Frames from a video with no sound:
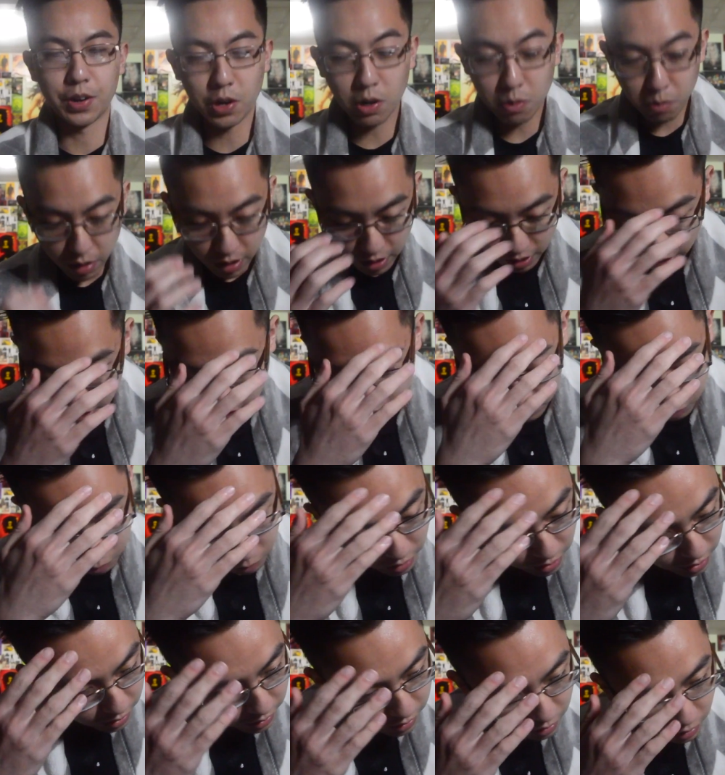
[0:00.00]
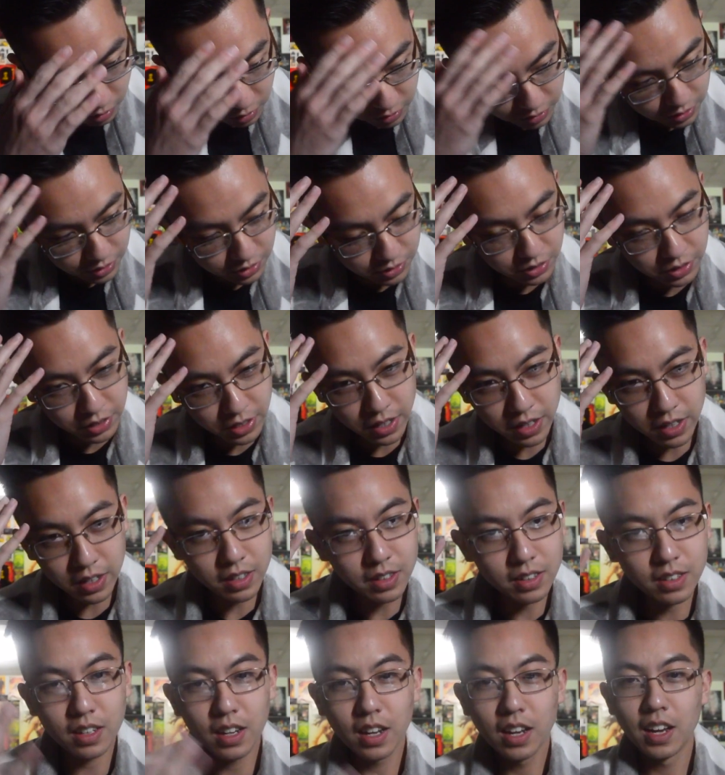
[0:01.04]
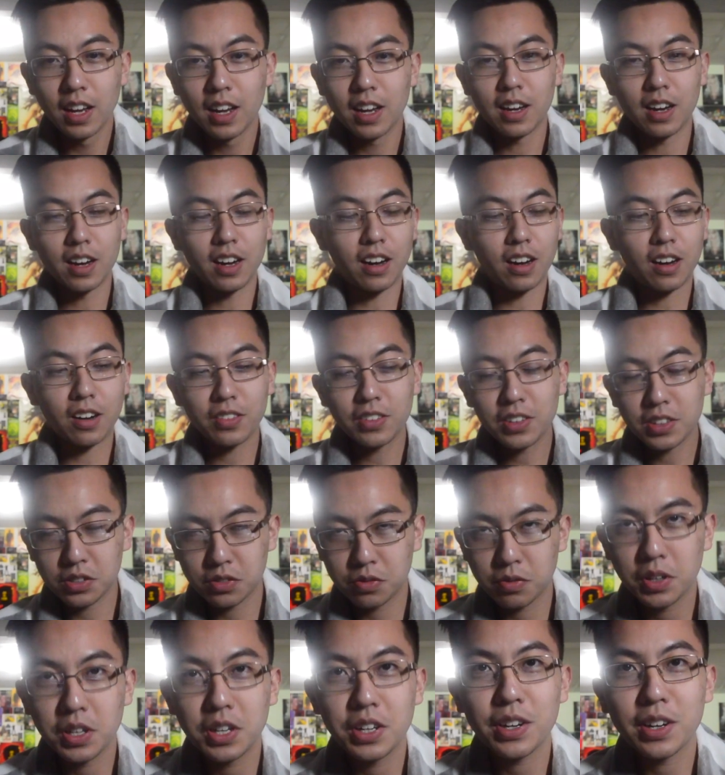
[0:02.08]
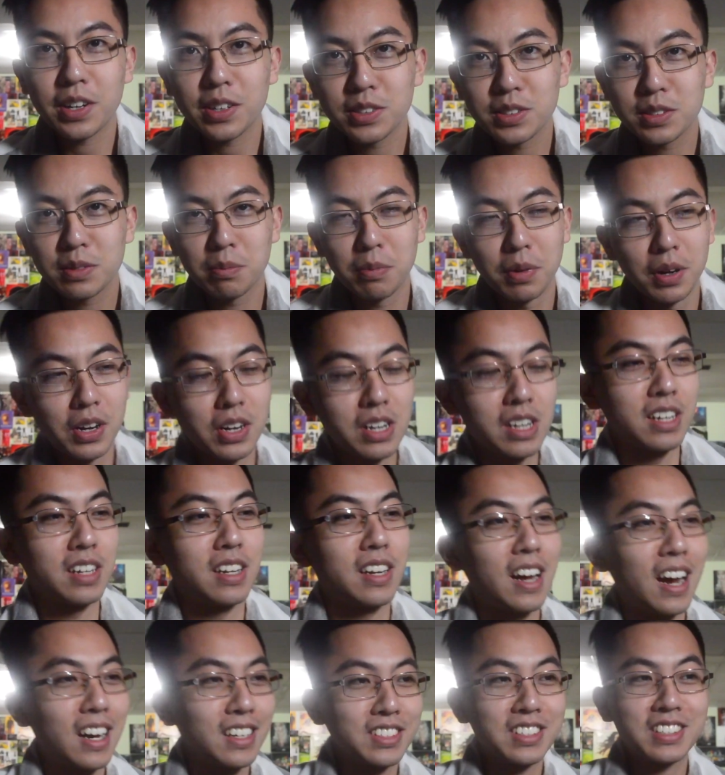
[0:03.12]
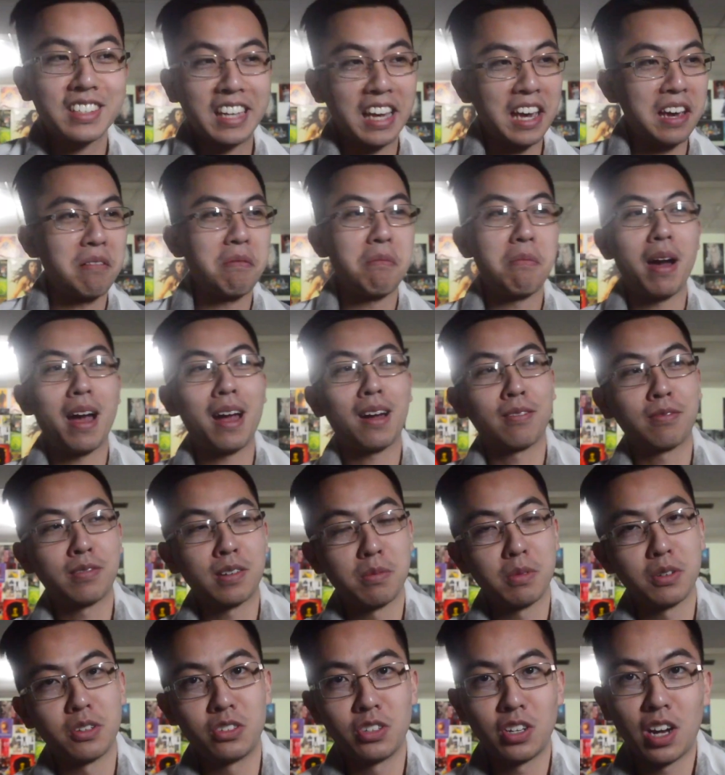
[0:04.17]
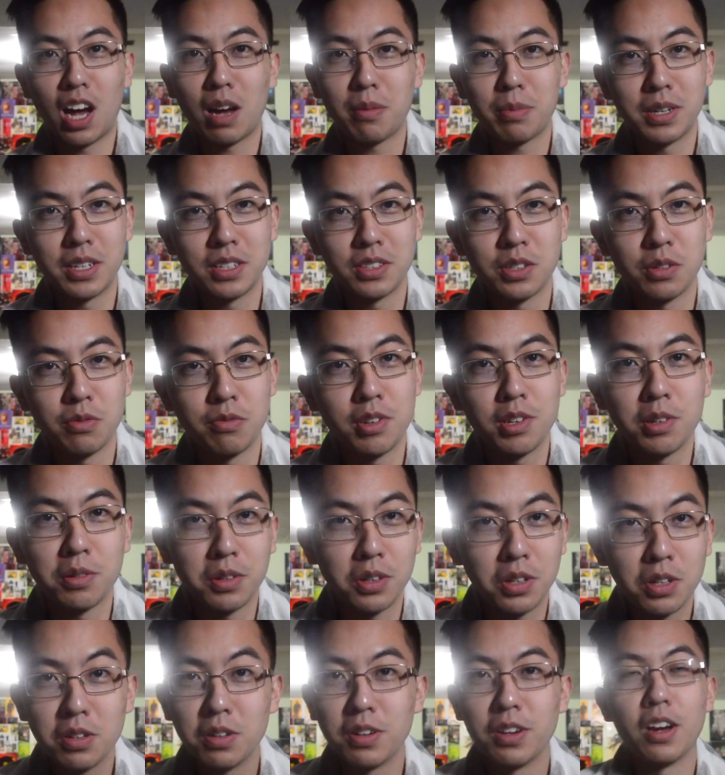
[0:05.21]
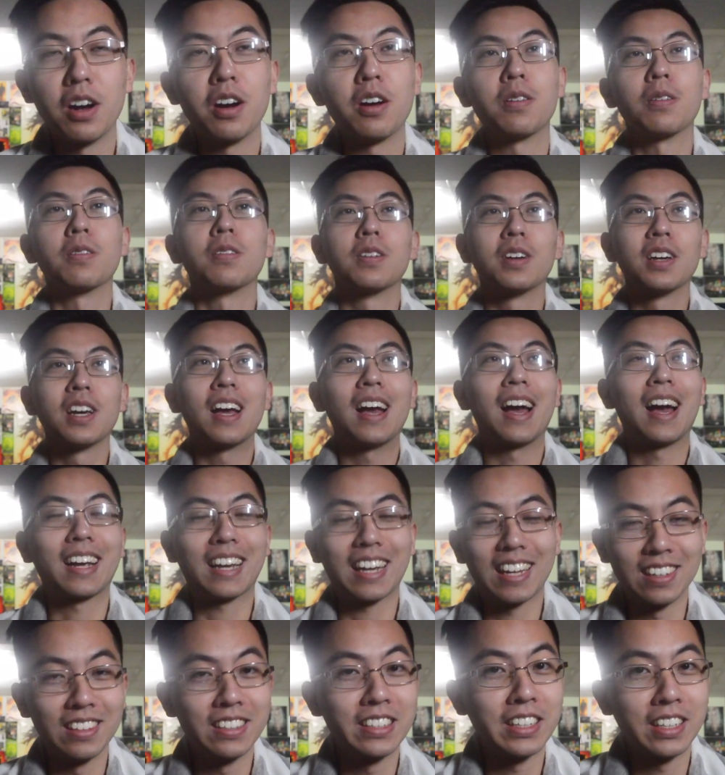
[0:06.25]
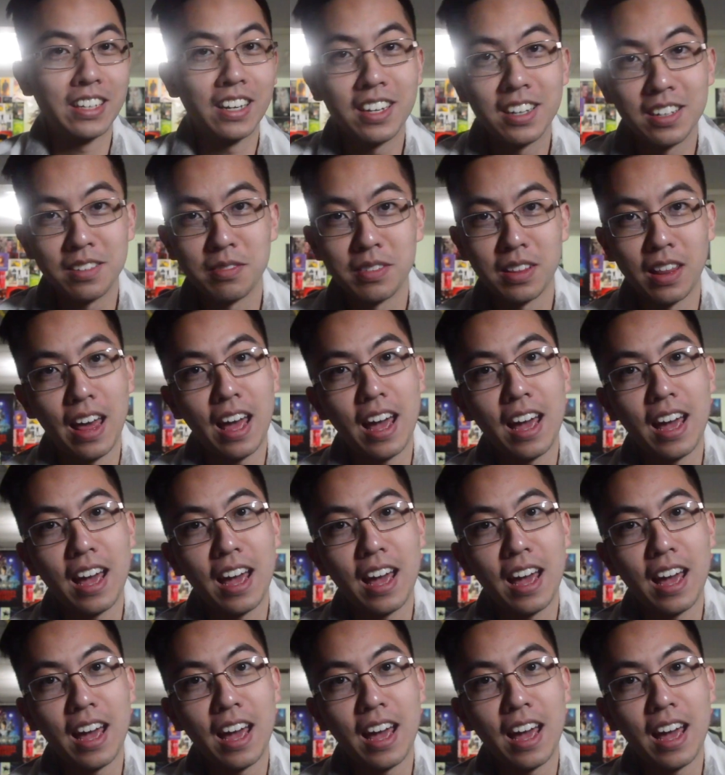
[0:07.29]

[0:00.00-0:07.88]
I know my hairs rarely look this good on these videos, but I just came back from a job interview, and you know, I gotta look good for